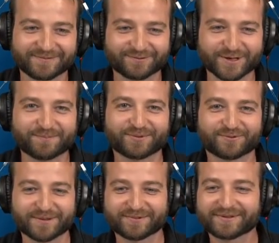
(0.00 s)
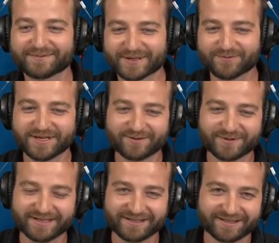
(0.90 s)
Rip. But
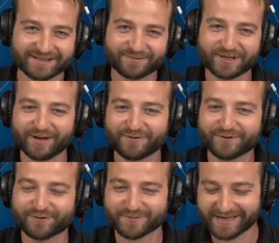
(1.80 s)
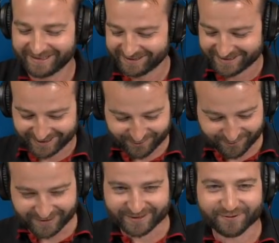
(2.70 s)
we love you for making that
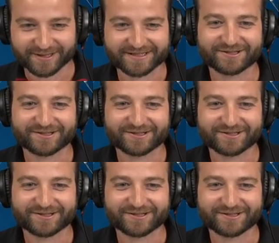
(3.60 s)
sacrifice for us